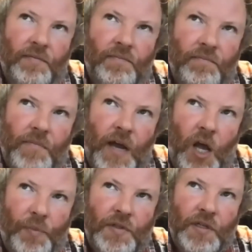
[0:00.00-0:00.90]

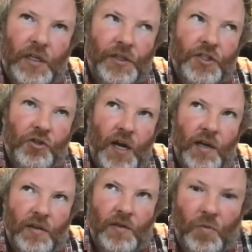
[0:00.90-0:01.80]
helps
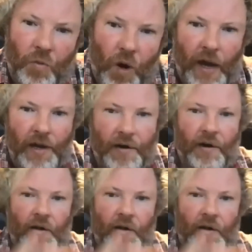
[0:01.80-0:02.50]
illustrate the wider